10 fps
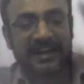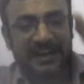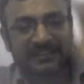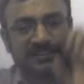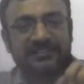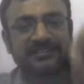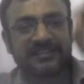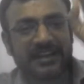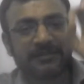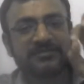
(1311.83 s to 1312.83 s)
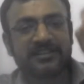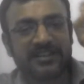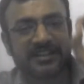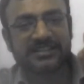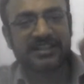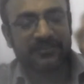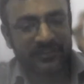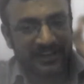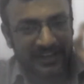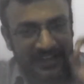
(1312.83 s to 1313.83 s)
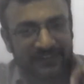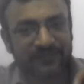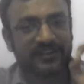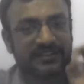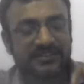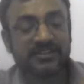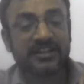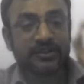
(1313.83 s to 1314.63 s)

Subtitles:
at that time the DSA will help us